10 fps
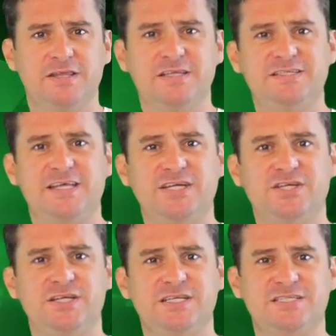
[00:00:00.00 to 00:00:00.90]
This
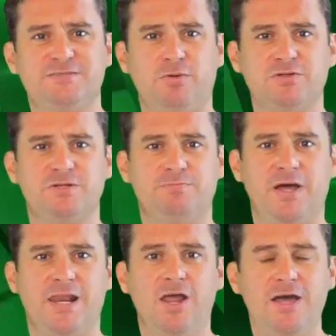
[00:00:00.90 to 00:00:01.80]
section is sponsored
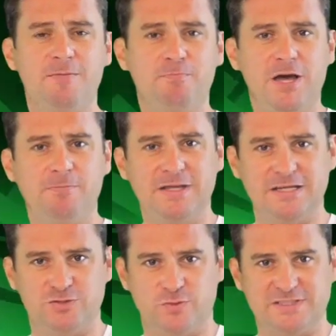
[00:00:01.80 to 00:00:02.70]
by Lion Pub in
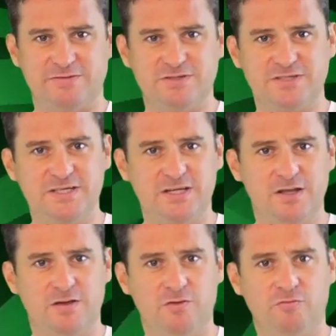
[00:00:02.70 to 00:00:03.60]
Soy 17,
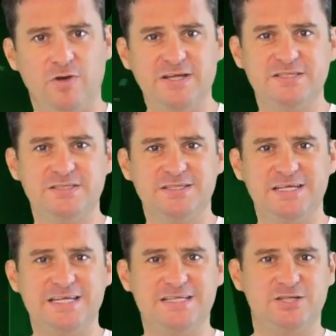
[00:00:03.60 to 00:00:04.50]
Fraser's
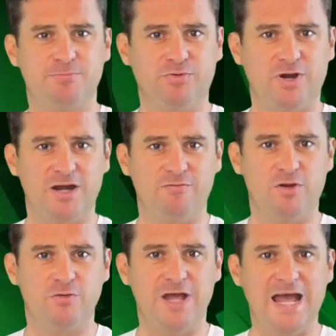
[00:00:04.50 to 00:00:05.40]
in Topriar
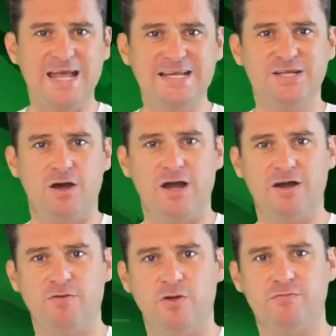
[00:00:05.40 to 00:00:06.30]
Road, and
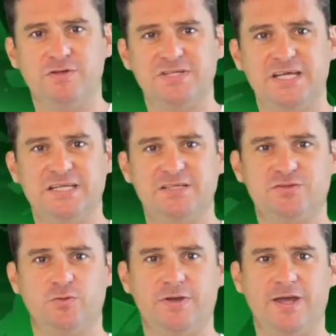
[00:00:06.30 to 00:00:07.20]
iRovers in
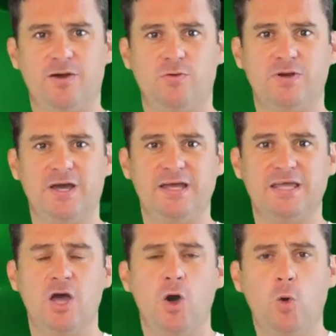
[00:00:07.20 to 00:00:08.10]
Soy
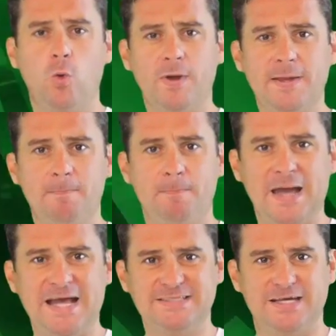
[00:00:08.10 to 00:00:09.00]
LK, all in
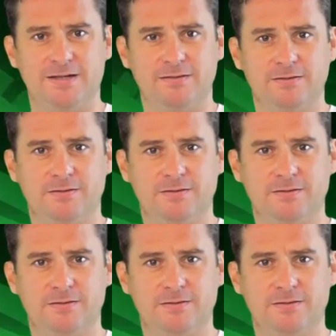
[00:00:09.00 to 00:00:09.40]
Pattaya.